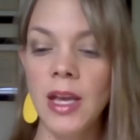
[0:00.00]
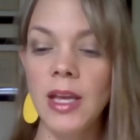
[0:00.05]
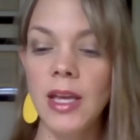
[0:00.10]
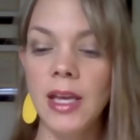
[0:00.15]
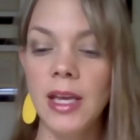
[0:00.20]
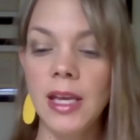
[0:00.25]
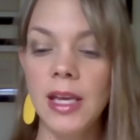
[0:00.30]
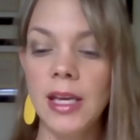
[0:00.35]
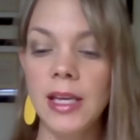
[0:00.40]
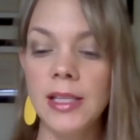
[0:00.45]

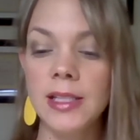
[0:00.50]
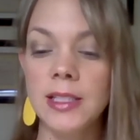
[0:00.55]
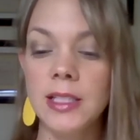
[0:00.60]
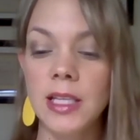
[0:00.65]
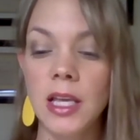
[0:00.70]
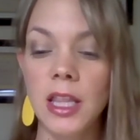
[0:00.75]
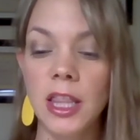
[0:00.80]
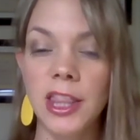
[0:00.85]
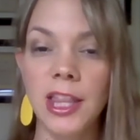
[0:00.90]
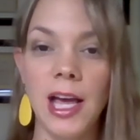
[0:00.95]
is
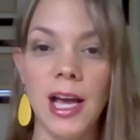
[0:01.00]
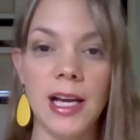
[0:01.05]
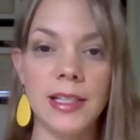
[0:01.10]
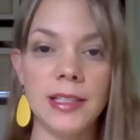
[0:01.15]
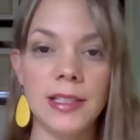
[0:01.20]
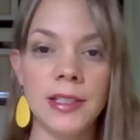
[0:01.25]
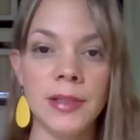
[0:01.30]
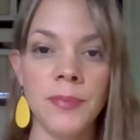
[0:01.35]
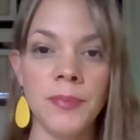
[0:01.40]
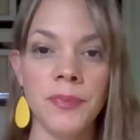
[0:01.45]

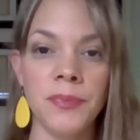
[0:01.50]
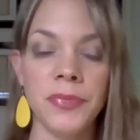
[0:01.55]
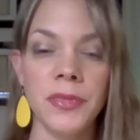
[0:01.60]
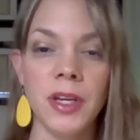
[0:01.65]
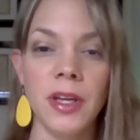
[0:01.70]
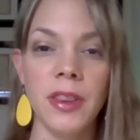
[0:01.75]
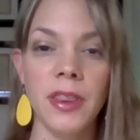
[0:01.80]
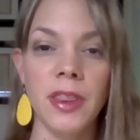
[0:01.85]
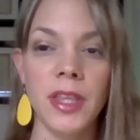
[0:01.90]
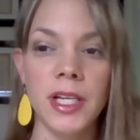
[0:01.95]
that
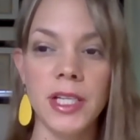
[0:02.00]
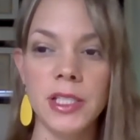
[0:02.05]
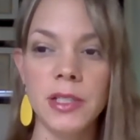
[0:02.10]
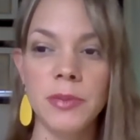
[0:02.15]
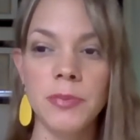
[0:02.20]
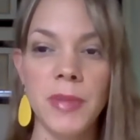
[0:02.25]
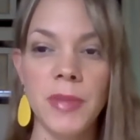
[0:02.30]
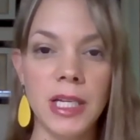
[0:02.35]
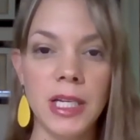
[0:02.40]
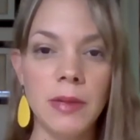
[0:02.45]
there's
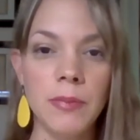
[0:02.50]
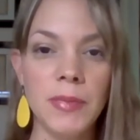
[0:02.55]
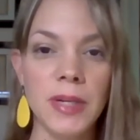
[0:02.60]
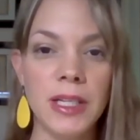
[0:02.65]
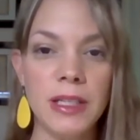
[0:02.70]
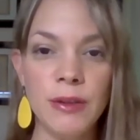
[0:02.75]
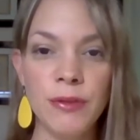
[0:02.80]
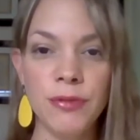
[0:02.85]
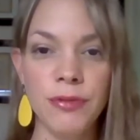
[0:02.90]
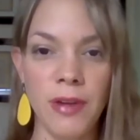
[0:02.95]
many,
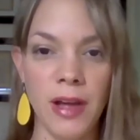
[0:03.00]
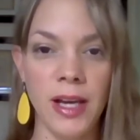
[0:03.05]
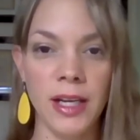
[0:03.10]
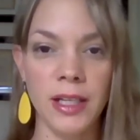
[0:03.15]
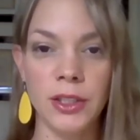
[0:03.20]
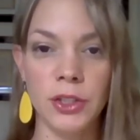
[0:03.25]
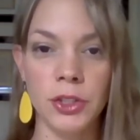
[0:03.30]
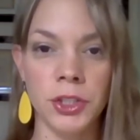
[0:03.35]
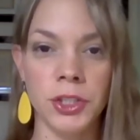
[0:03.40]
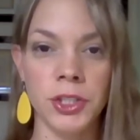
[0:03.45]
many
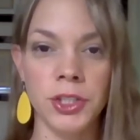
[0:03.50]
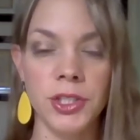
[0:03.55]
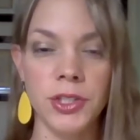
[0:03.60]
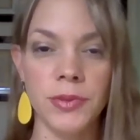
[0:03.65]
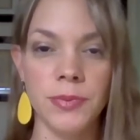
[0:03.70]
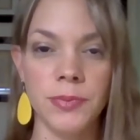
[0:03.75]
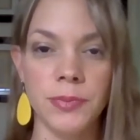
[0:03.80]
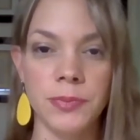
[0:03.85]
factors